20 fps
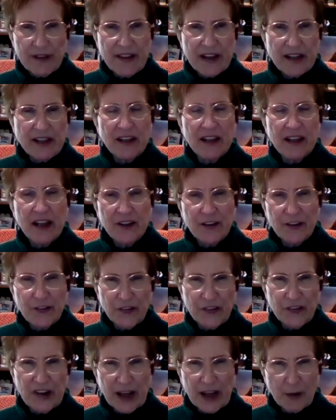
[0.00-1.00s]
They didn't
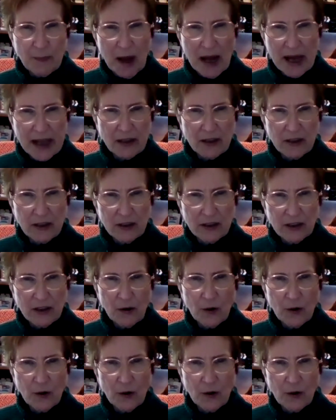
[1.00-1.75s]
understand Michael,